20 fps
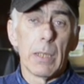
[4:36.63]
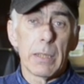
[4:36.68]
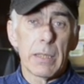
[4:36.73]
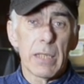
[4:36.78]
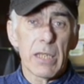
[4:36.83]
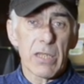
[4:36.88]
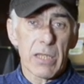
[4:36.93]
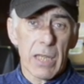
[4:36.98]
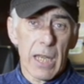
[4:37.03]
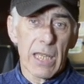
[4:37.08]

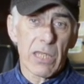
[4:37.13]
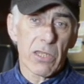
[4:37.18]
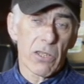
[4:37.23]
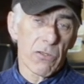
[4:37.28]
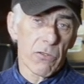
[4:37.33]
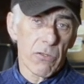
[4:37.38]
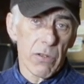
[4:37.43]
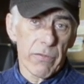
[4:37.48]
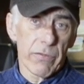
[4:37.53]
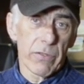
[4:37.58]
These lights are
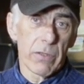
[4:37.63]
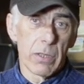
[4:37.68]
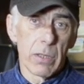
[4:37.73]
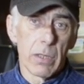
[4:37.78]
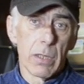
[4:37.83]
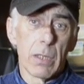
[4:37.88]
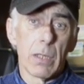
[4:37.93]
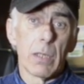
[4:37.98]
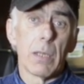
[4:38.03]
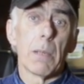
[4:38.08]

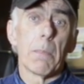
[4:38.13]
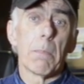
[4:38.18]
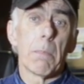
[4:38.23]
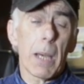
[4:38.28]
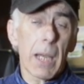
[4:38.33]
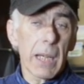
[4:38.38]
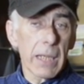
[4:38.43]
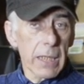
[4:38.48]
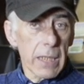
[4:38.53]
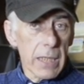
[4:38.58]
driven
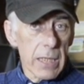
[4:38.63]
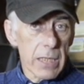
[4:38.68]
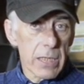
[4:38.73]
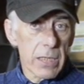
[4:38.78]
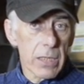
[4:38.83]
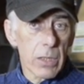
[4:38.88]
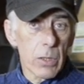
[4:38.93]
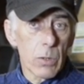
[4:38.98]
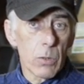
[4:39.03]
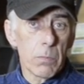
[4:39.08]
by the
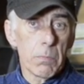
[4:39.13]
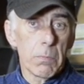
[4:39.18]
ECU.